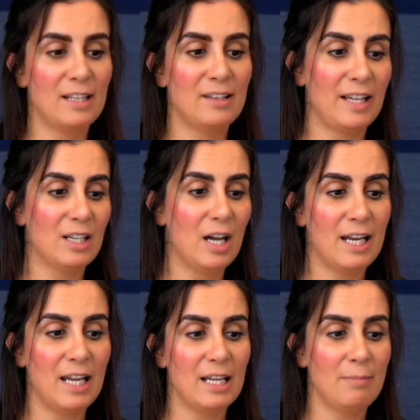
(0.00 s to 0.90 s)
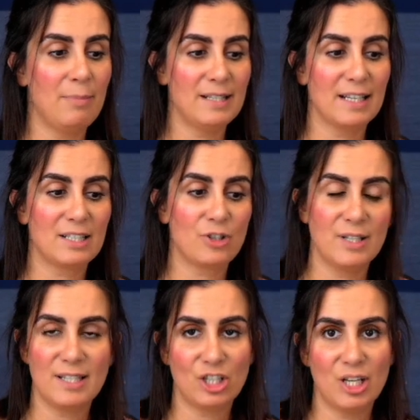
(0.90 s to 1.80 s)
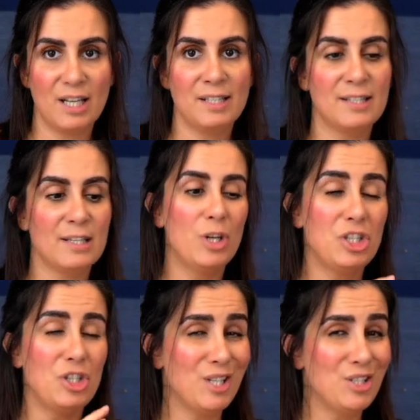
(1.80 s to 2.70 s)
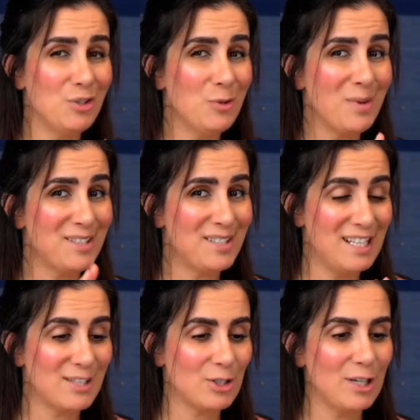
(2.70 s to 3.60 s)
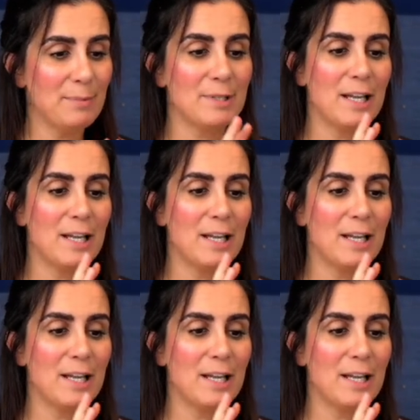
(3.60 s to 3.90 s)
like cutting and basic transitions, which you can do with Descript,